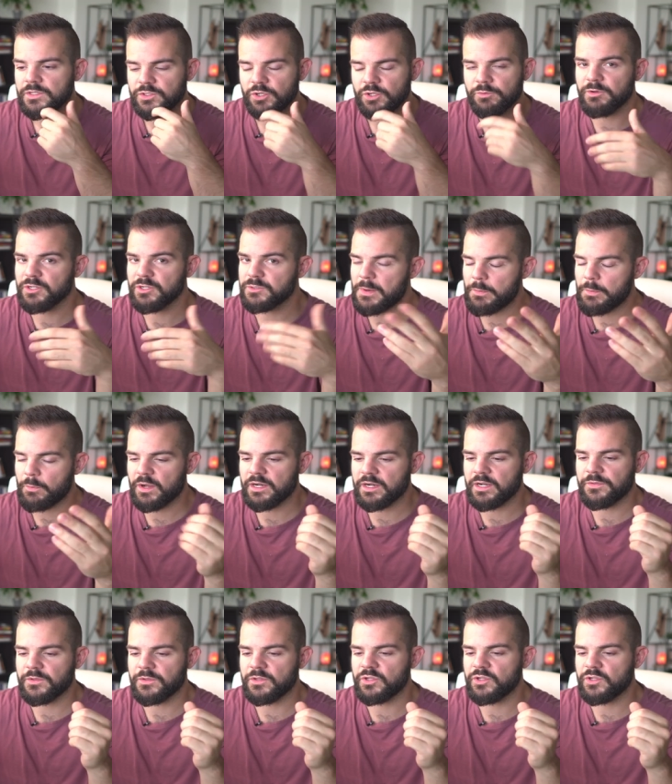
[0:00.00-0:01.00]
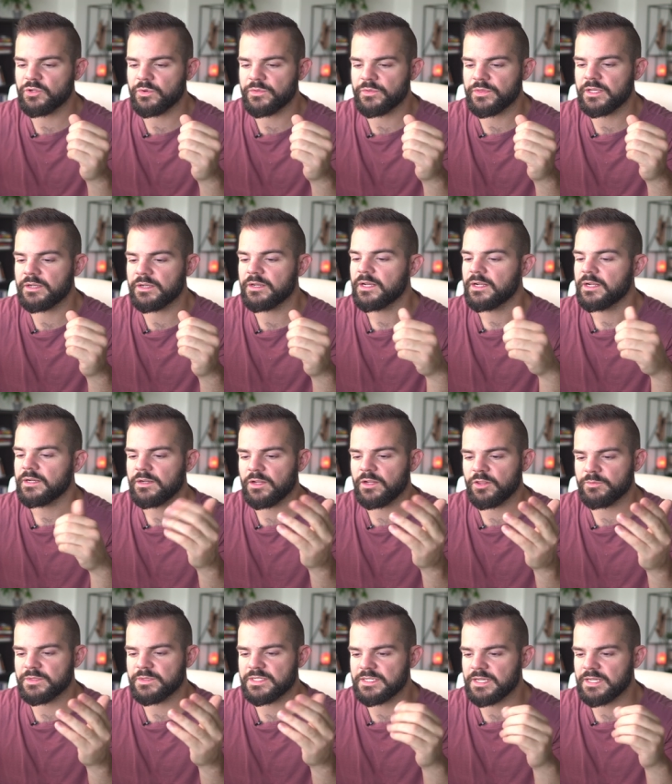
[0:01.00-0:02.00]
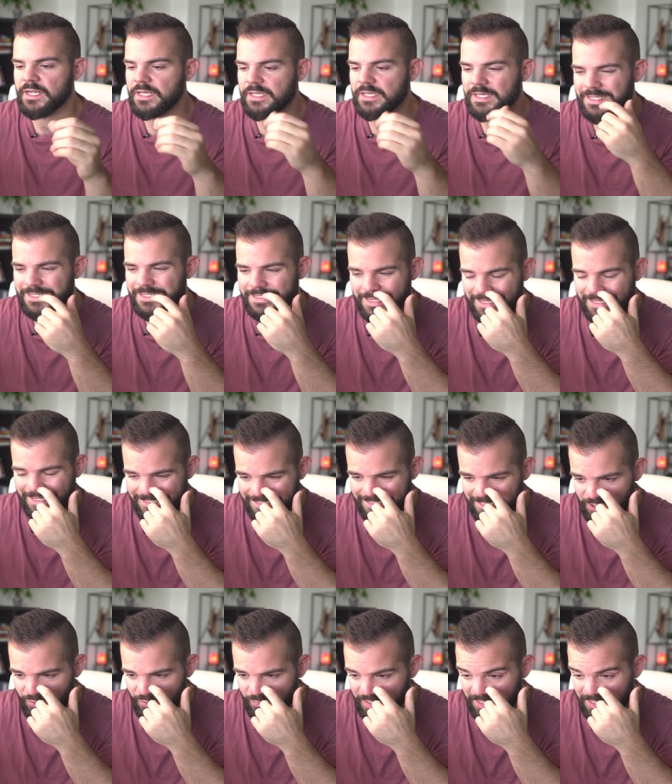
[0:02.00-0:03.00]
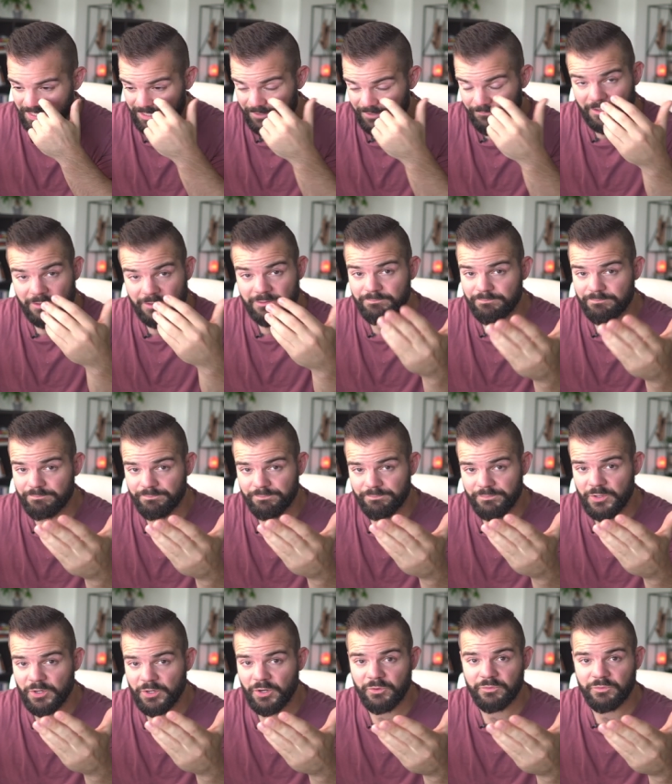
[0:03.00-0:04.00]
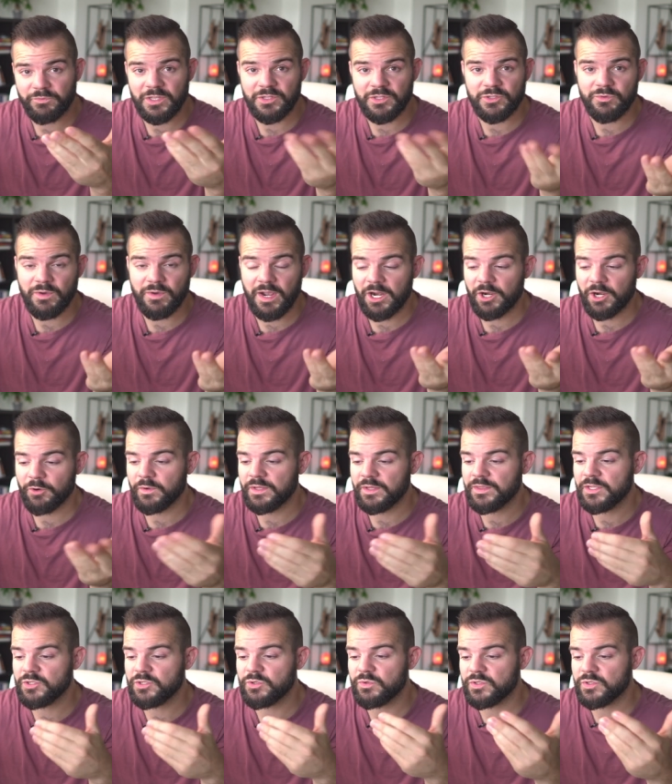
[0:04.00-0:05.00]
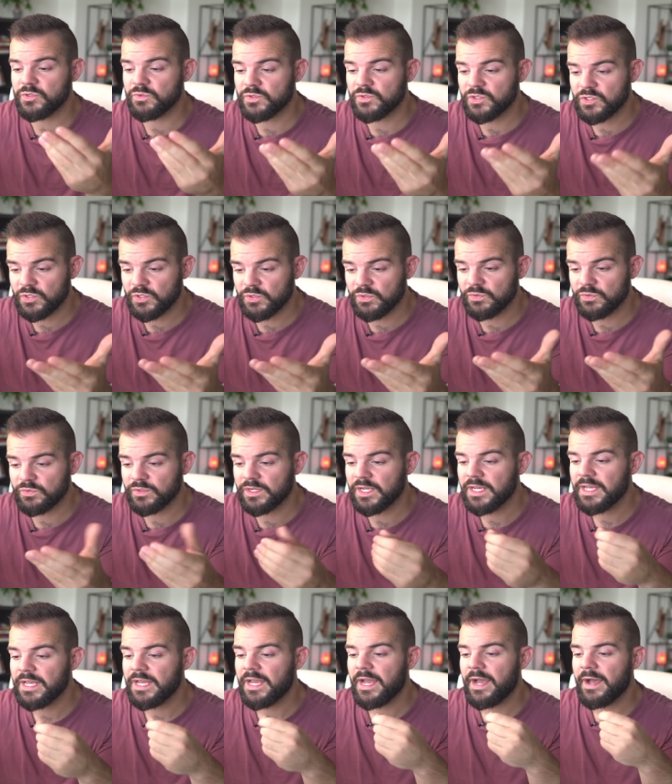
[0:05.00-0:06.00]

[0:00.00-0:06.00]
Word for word: So most people want nothing to do with it. Another mistake is is they do it if they you know they do hire one, they do it too soon.